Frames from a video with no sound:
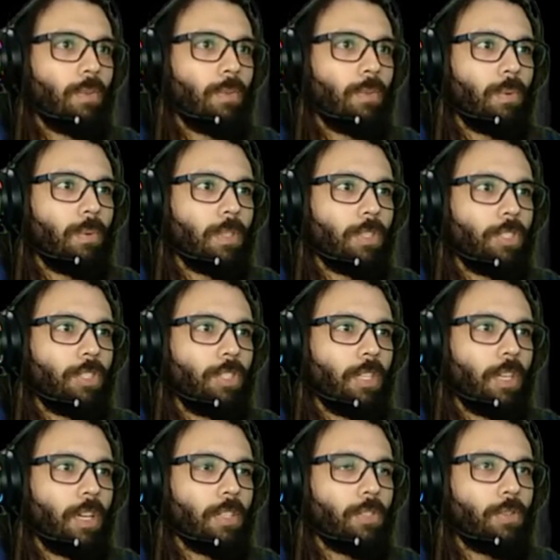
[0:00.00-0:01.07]
once
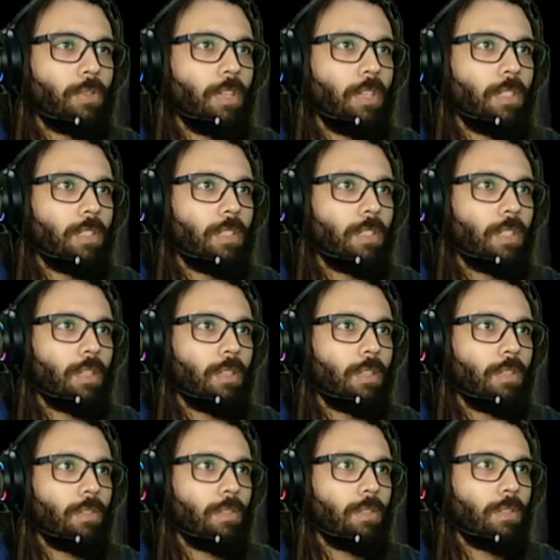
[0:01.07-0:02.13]
she gets released,
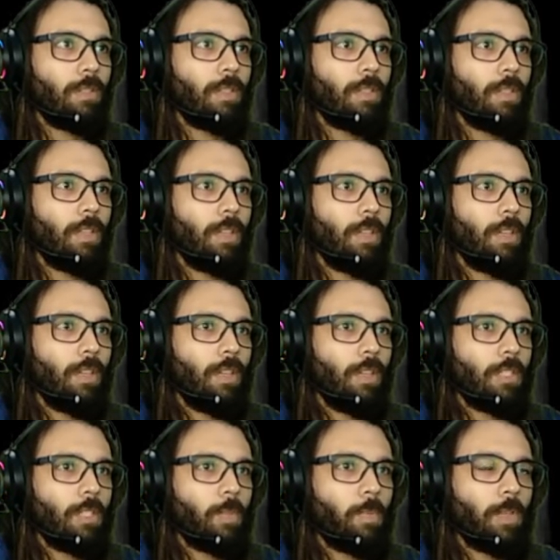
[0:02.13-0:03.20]
I'll
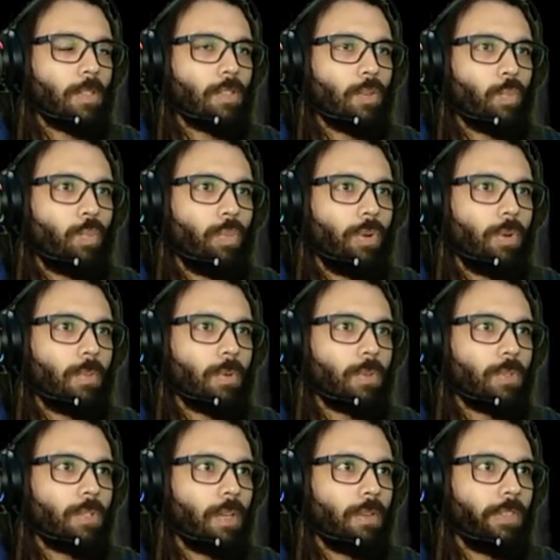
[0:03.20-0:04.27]
spend some
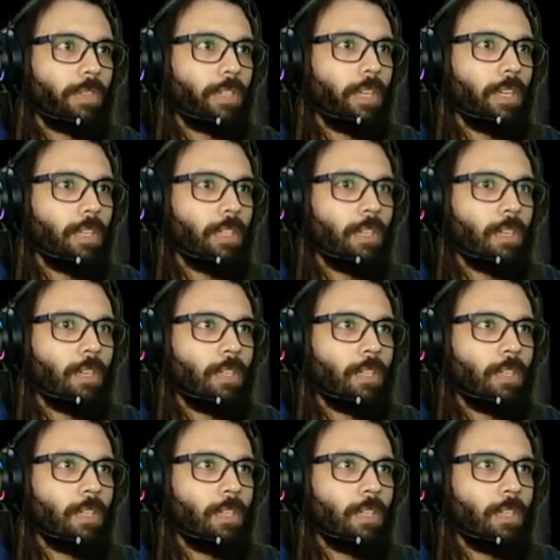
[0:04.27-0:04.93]
primos every day.